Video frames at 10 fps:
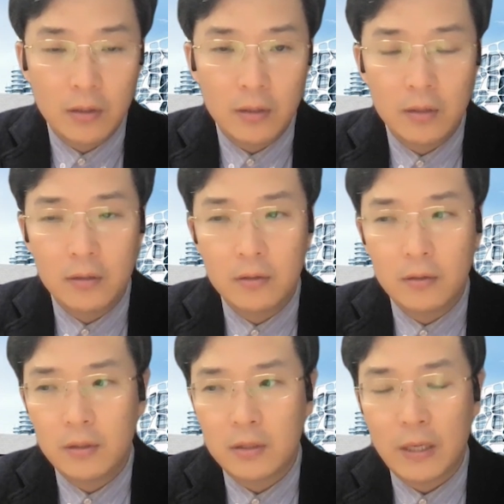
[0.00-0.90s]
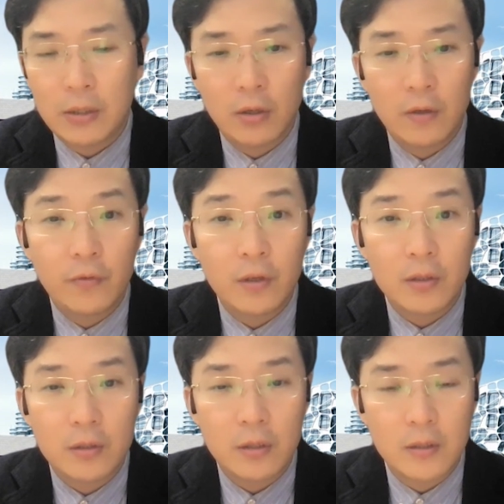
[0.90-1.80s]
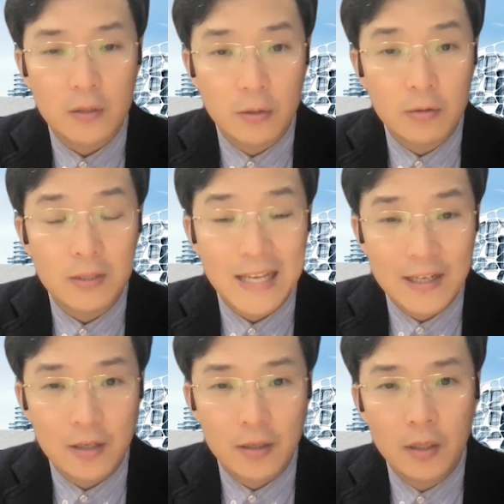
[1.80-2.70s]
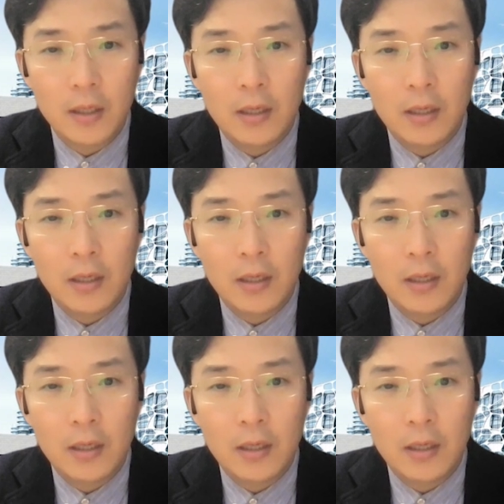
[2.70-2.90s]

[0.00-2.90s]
especially for the stroke center.